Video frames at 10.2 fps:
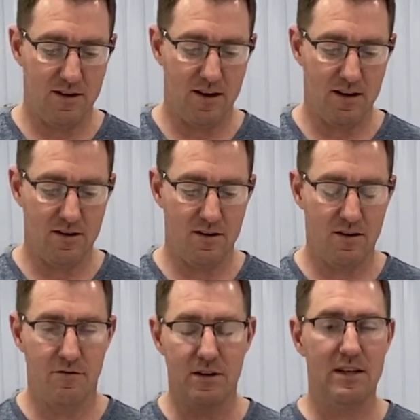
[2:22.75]
And
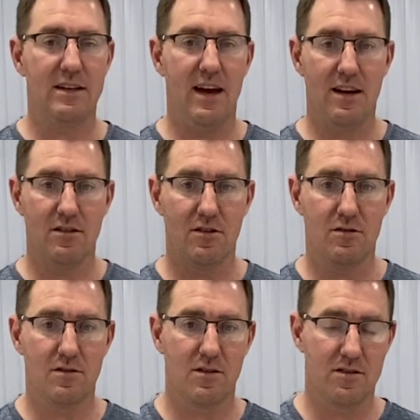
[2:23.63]
if we need to add a
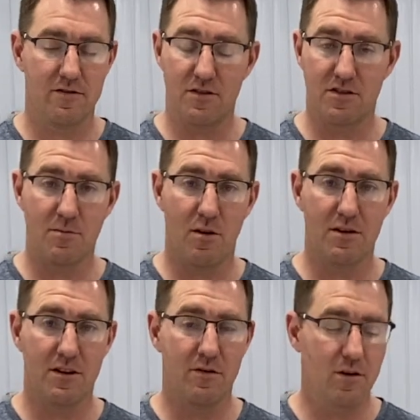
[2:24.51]
little because of a small
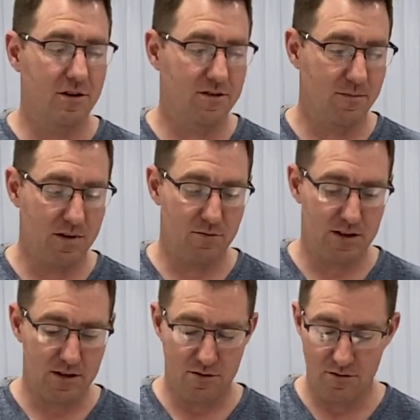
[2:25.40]
air void or something, we
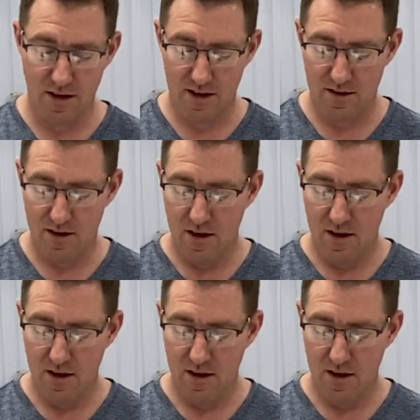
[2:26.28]
can do that.